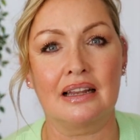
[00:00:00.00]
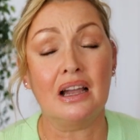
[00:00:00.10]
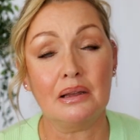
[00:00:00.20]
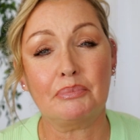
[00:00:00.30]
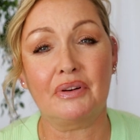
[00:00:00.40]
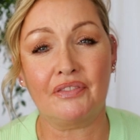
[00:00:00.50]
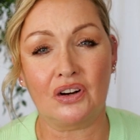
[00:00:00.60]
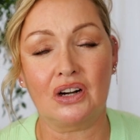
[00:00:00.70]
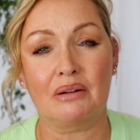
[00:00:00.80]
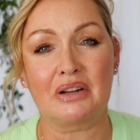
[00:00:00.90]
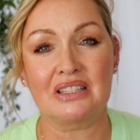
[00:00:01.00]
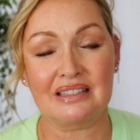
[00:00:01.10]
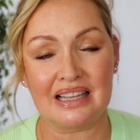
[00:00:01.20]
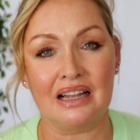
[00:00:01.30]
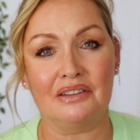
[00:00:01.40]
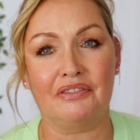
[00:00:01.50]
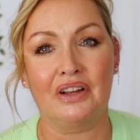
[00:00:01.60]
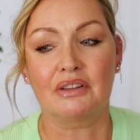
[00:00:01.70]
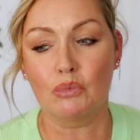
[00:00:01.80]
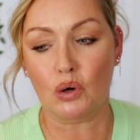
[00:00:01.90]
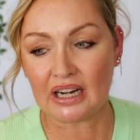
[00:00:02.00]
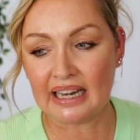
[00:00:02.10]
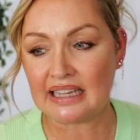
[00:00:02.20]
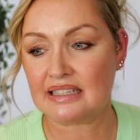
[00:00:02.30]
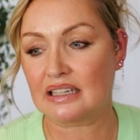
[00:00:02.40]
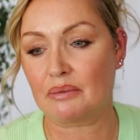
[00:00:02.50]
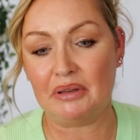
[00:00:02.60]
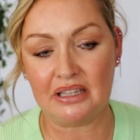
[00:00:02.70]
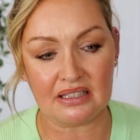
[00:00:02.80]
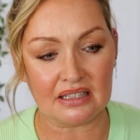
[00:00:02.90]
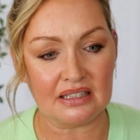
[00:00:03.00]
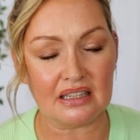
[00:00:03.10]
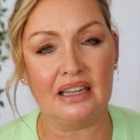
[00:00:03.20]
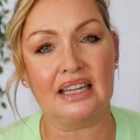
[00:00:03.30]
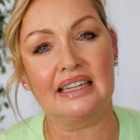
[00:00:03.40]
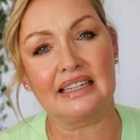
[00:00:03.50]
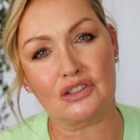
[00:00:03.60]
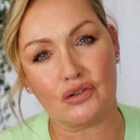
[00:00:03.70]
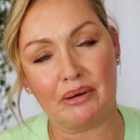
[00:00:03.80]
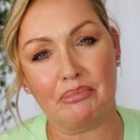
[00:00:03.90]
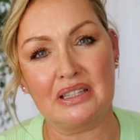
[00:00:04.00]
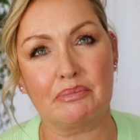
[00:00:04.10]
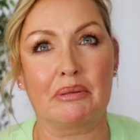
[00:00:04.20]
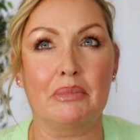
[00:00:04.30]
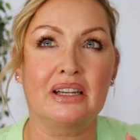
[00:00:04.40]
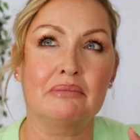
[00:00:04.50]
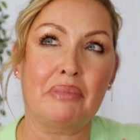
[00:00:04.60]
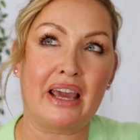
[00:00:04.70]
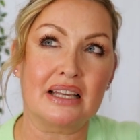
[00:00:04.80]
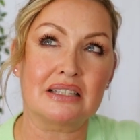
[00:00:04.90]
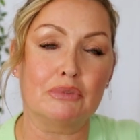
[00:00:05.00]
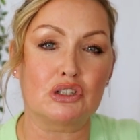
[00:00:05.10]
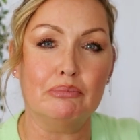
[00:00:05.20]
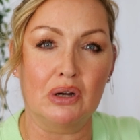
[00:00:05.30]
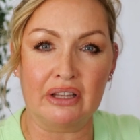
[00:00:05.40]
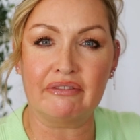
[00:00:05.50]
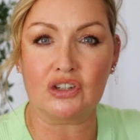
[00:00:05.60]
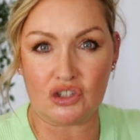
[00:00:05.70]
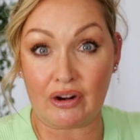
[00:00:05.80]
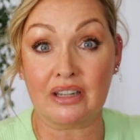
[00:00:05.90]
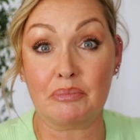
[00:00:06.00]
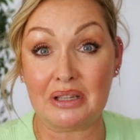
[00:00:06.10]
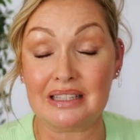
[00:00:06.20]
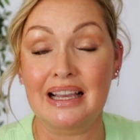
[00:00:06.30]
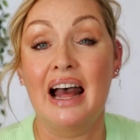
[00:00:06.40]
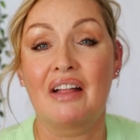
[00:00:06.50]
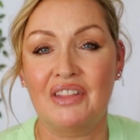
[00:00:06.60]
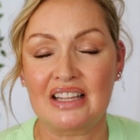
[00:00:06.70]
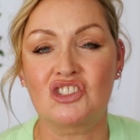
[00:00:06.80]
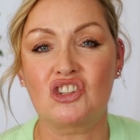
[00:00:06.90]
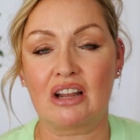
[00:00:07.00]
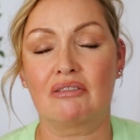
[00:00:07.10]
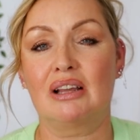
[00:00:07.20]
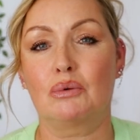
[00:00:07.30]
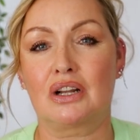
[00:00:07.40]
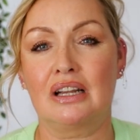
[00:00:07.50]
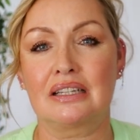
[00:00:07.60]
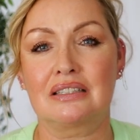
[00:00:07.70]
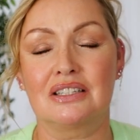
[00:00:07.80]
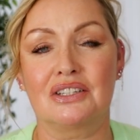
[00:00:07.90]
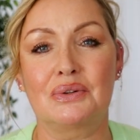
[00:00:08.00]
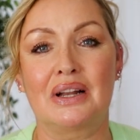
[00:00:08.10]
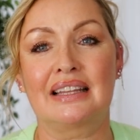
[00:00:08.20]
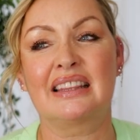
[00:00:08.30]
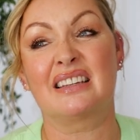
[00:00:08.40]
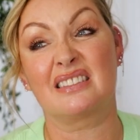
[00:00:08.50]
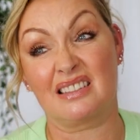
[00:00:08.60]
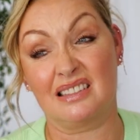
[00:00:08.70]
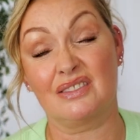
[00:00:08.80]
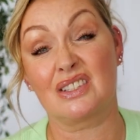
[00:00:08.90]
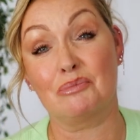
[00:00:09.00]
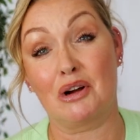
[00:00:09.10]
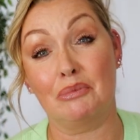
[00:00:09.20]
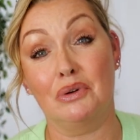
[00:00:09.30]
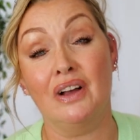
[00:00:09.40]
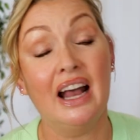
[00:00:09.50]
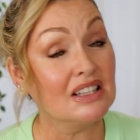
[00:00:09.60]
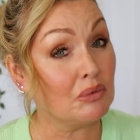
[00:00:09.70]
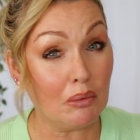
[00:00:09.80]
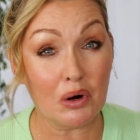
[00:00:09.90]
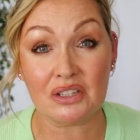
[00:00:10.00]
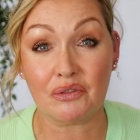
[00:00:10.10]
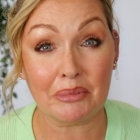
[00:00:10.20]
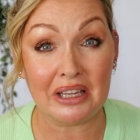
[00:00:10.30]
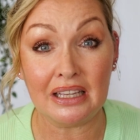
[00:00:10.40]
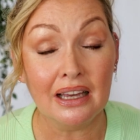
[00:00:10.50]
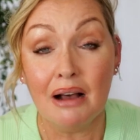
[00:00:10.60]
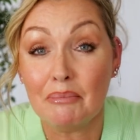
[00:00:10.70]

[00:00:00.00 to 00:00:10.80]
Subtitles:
I prefer myself the more classic pieces. I like a little trend piece, but I mightn't pay as much money for a trend piece. That's generally what I like to do, and I think it's a kind of smart move. It's what works for me.